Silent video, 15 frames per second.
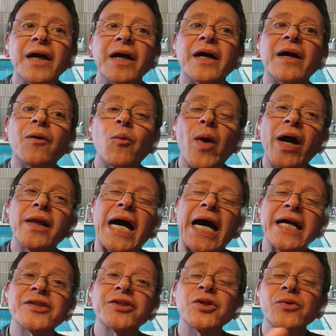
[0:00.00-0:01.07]
While
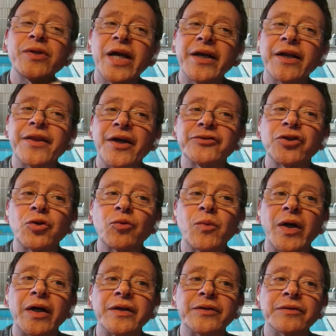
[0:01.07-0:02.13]
ISO
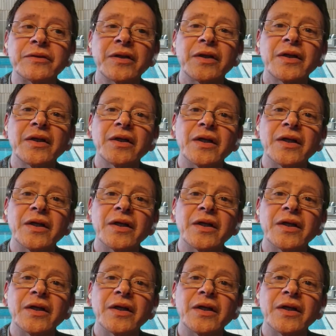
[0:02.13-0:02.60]
9001